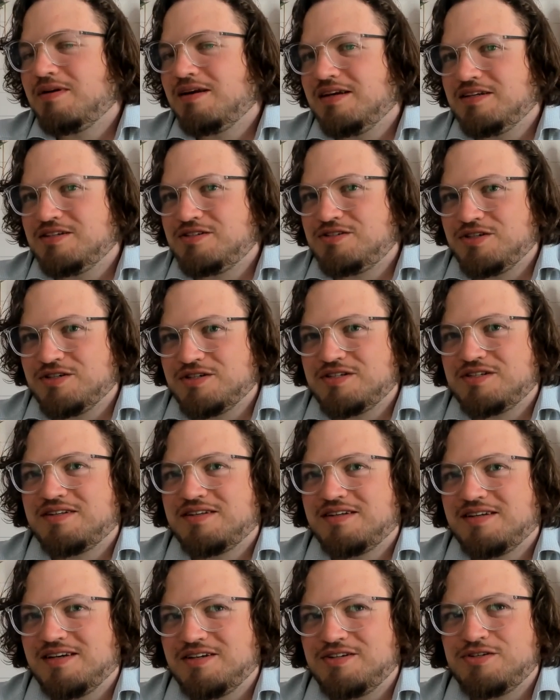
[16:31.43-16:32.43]
It's just
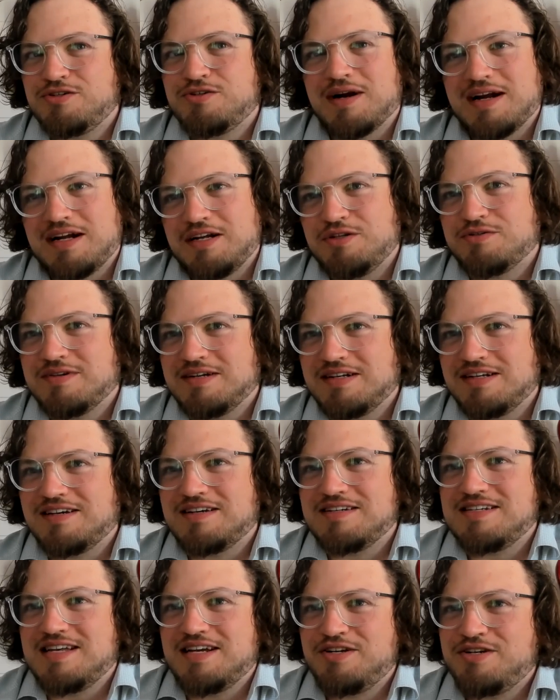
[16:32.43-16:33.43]
a strange
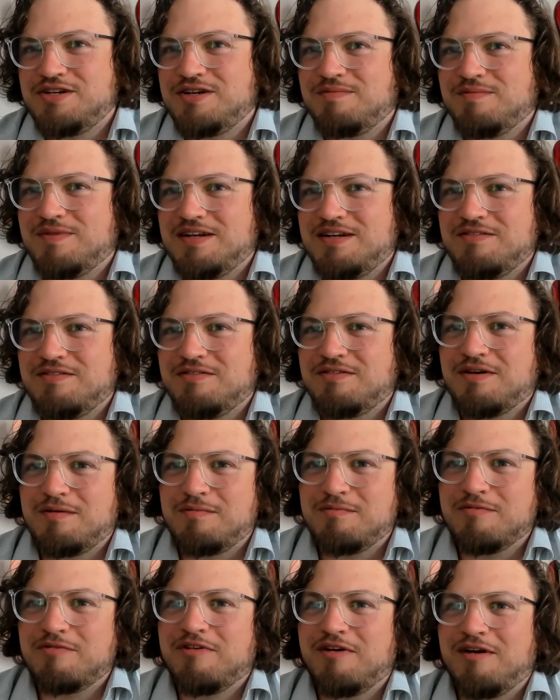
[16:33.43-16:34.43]
realization when you've
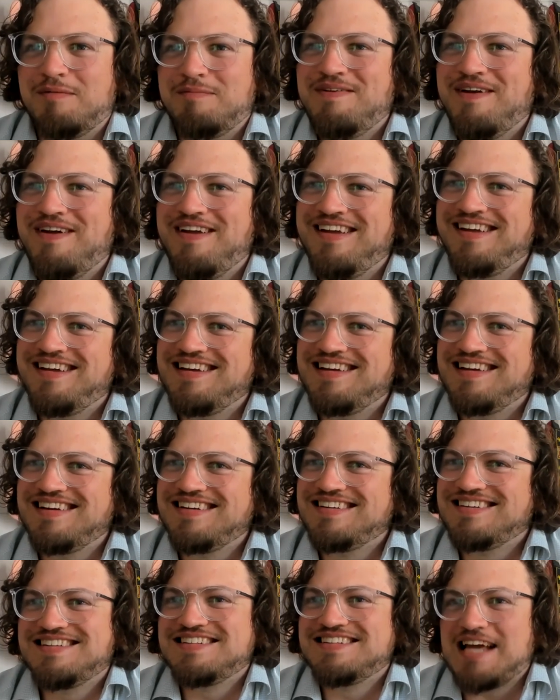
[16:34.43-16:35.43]
come from
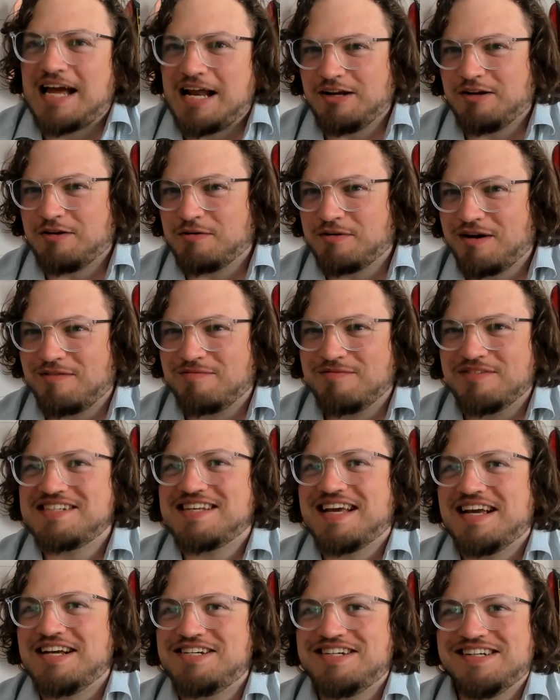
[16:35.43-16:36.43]
technical
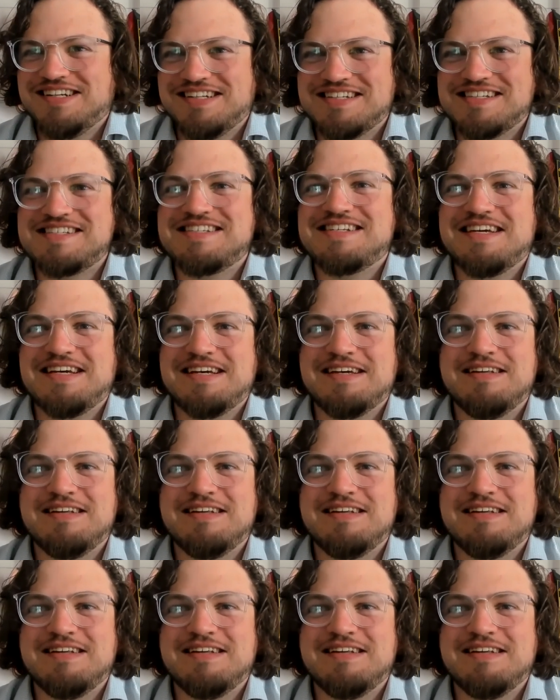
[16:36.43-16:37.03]
conversations to